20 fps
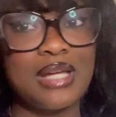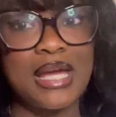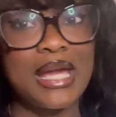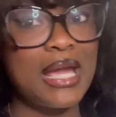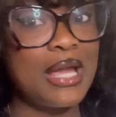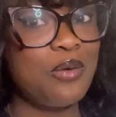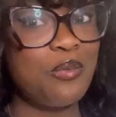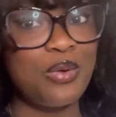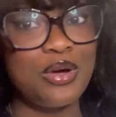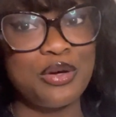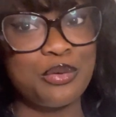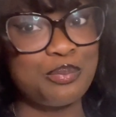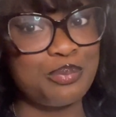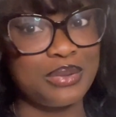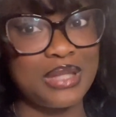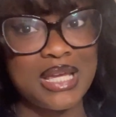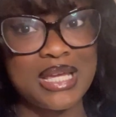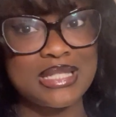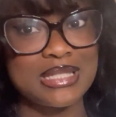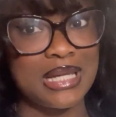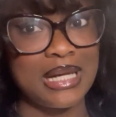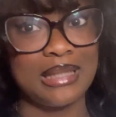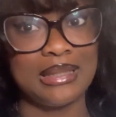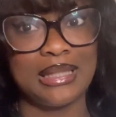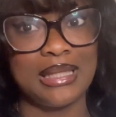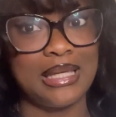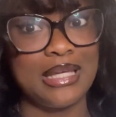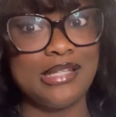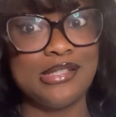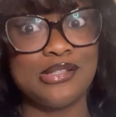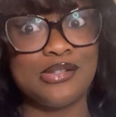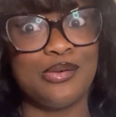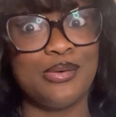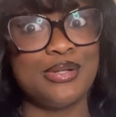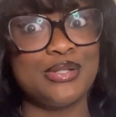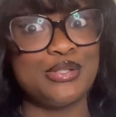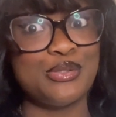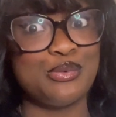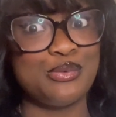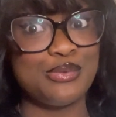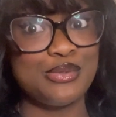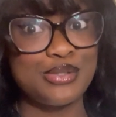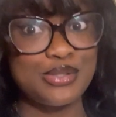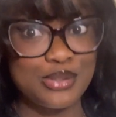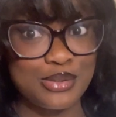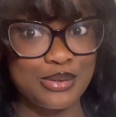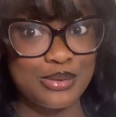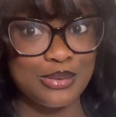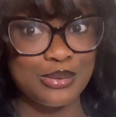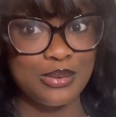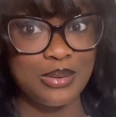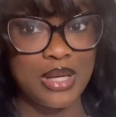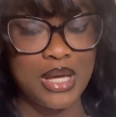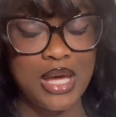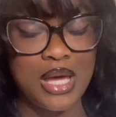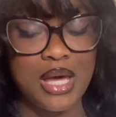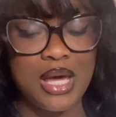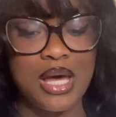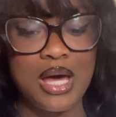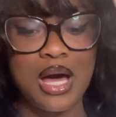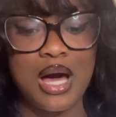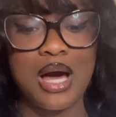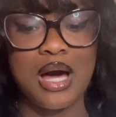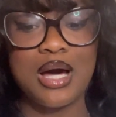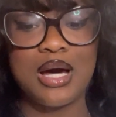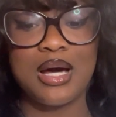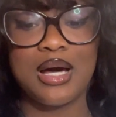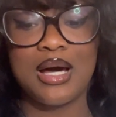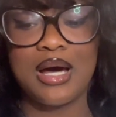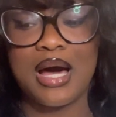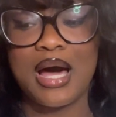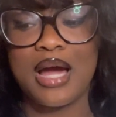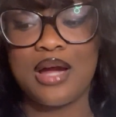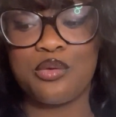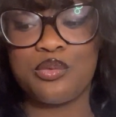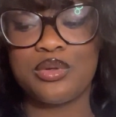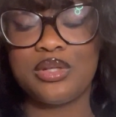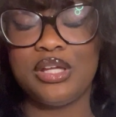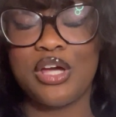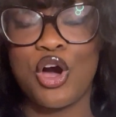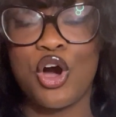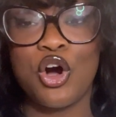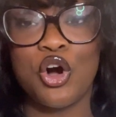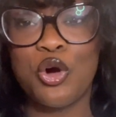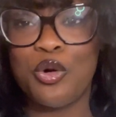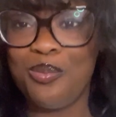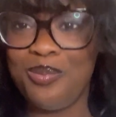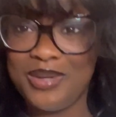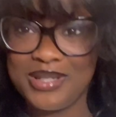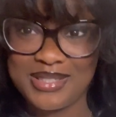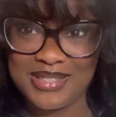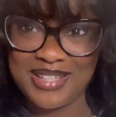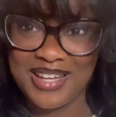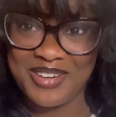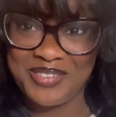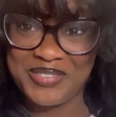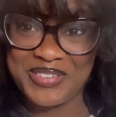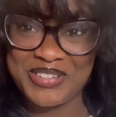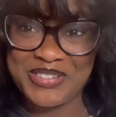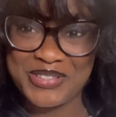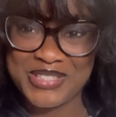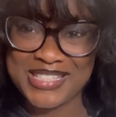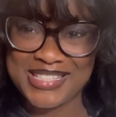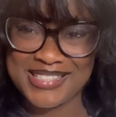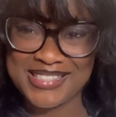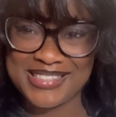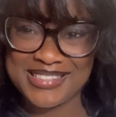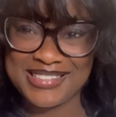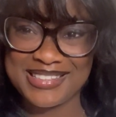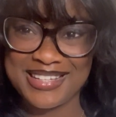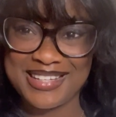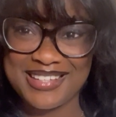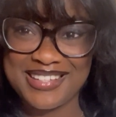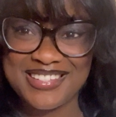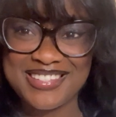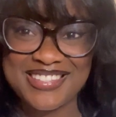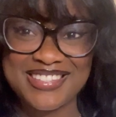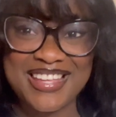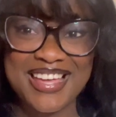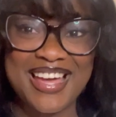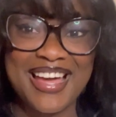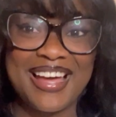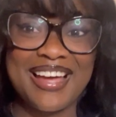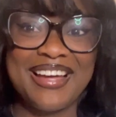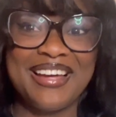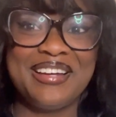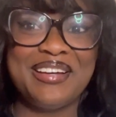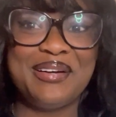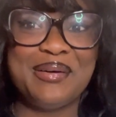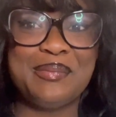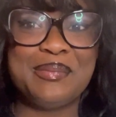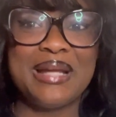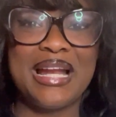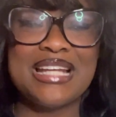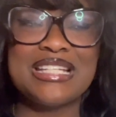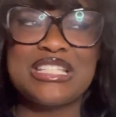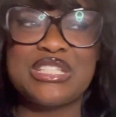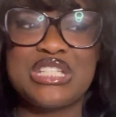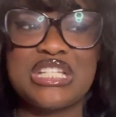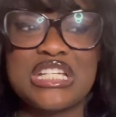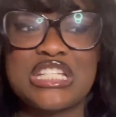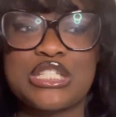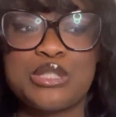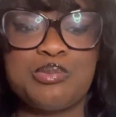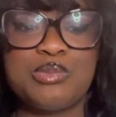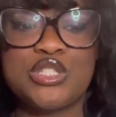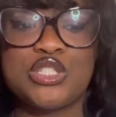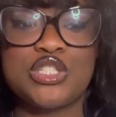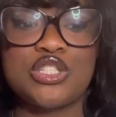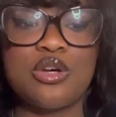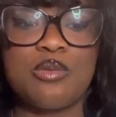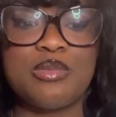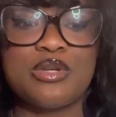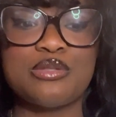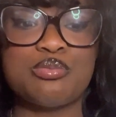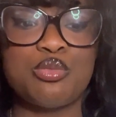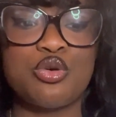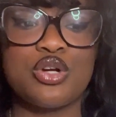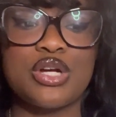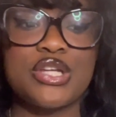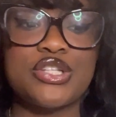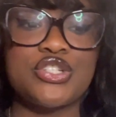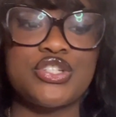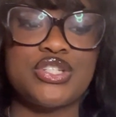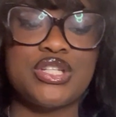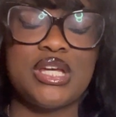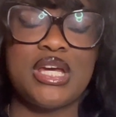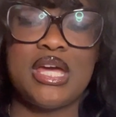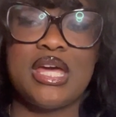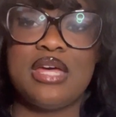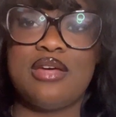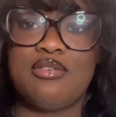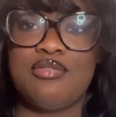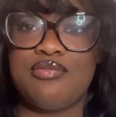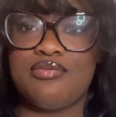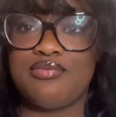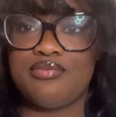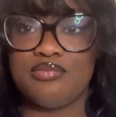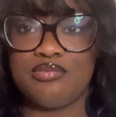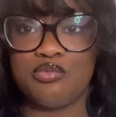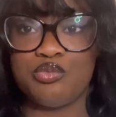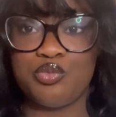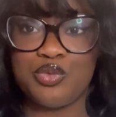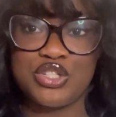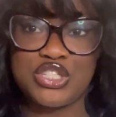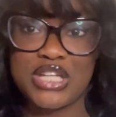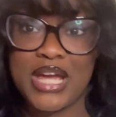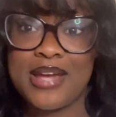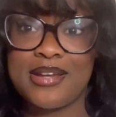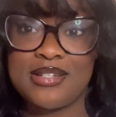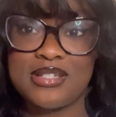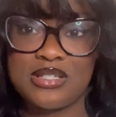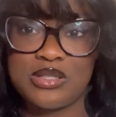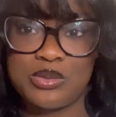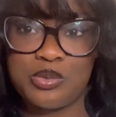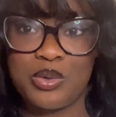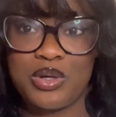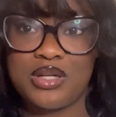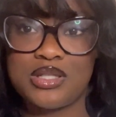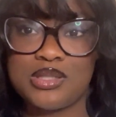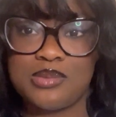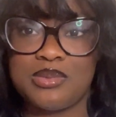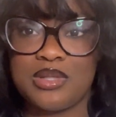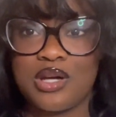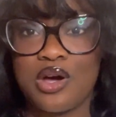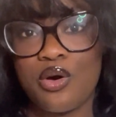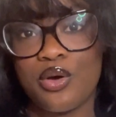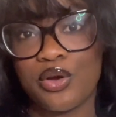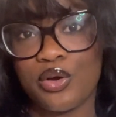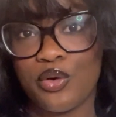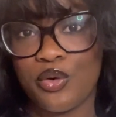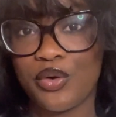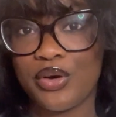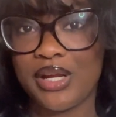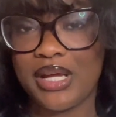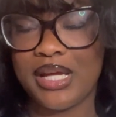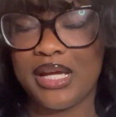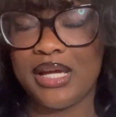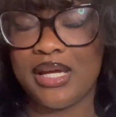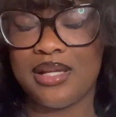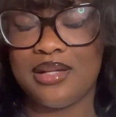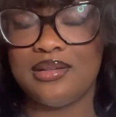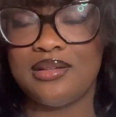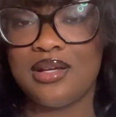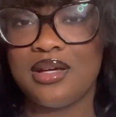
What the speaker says: ain't one of them things that I think he's going to do. I really hope it's not one of those things he does. I just think it'd be so much more interesting if we change what's been going on and